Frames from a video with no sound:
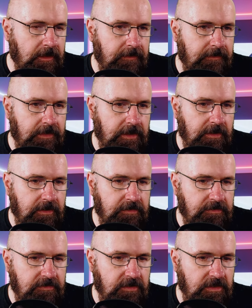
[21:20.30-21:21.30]
And then
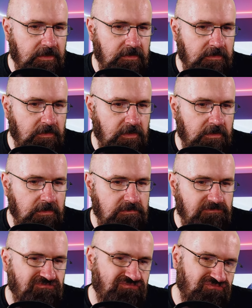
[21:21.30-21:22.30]
let's see this one.
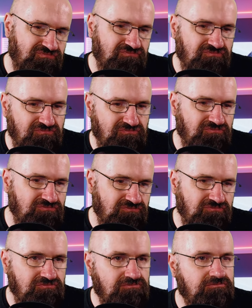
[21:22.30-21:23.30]

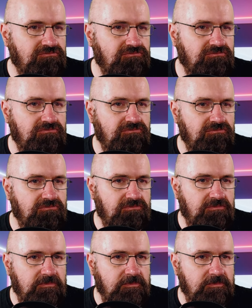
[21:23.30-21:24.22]
Hmm.